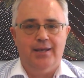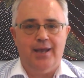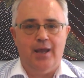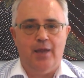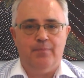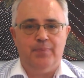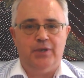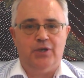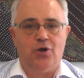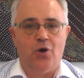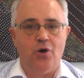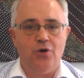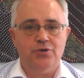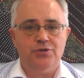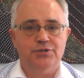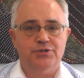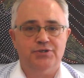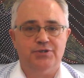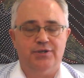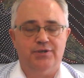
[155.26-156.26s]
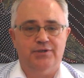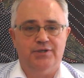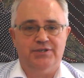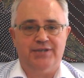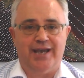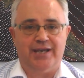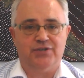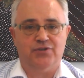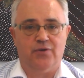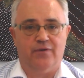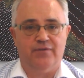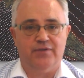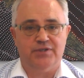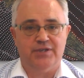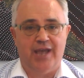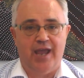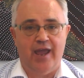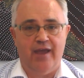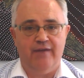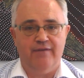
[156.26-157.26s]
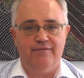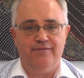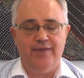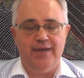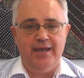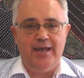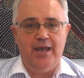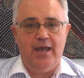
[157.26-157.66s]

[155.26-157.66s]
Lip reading: Now, because the Tax Office have